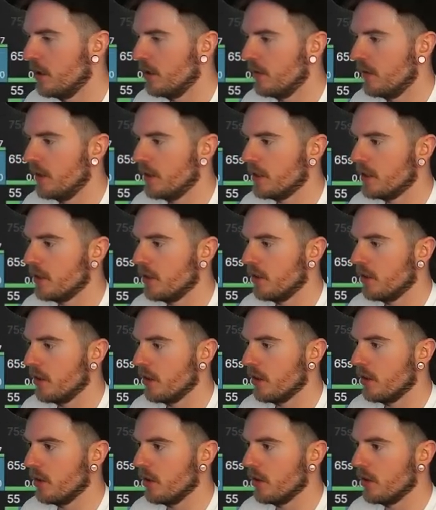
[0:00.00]
Versus under the
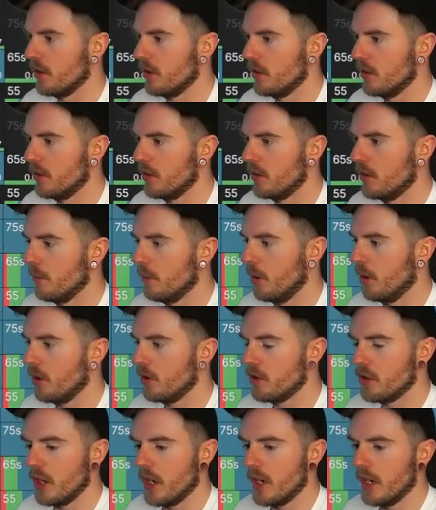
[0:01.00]
gun.
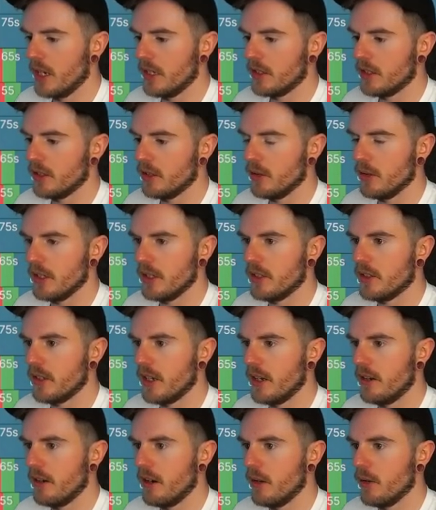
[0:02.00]
Button. Jack Nine suited. Zero.